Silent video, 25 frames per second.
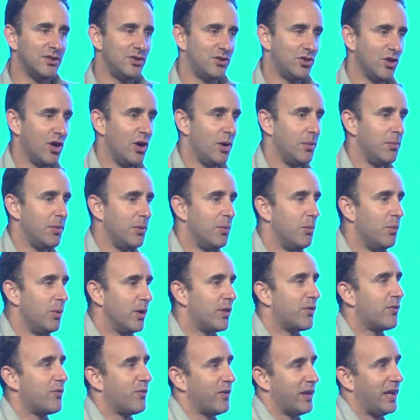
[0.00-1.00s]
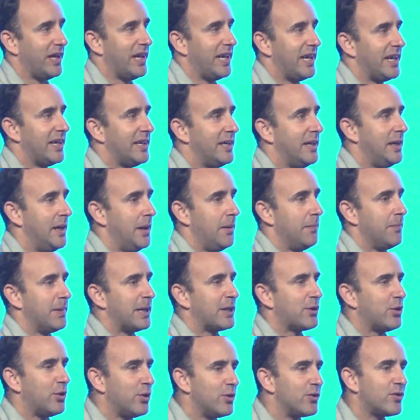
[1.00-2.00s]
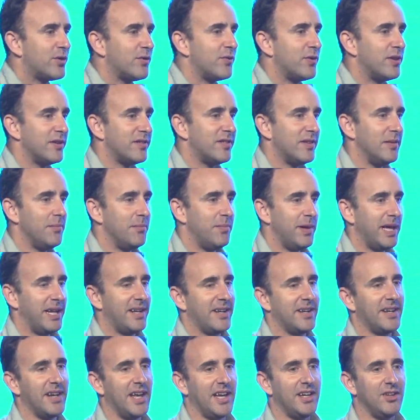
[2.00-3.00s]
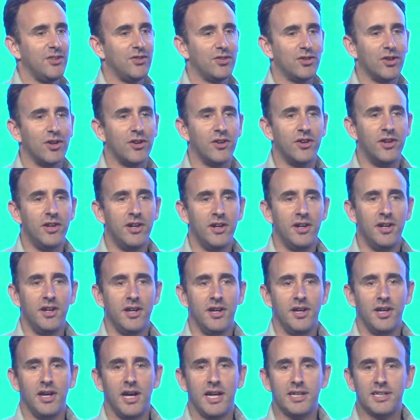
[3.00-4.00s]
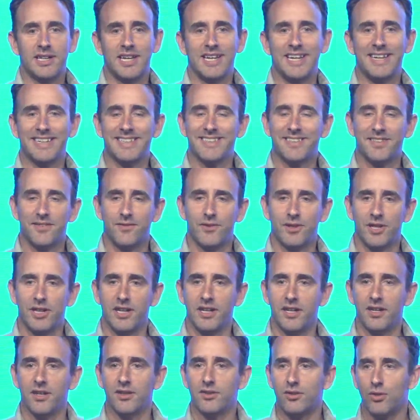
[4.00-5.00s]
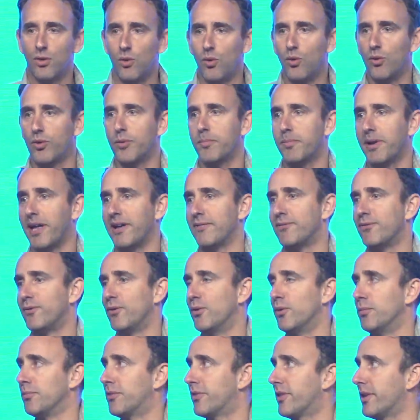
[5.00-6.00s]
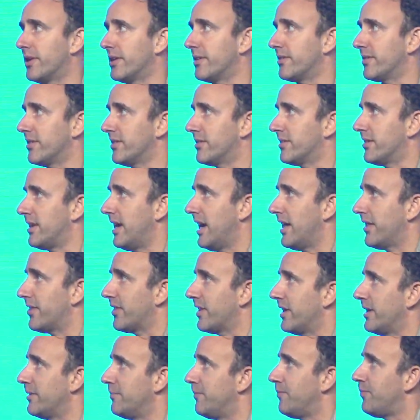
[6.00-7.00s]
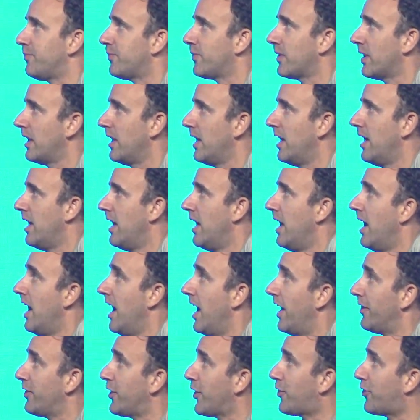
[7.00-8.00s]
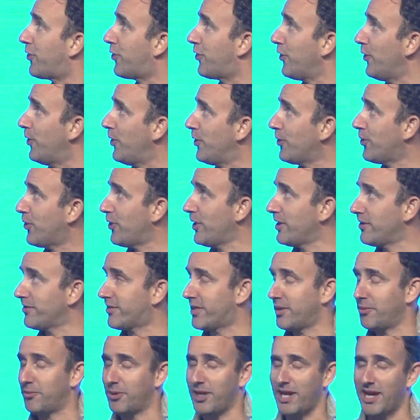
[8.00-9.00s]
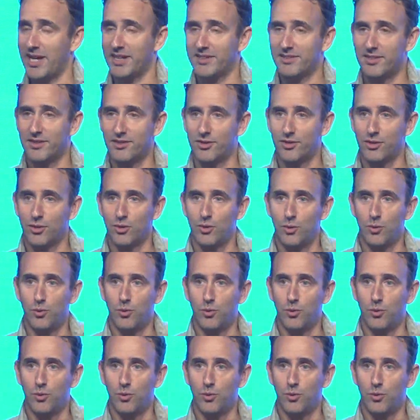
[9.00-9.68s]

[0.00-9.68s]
a job with Flair because of this embedded nature and connectivity to all the platforms that exist out there. And the third things that we had to do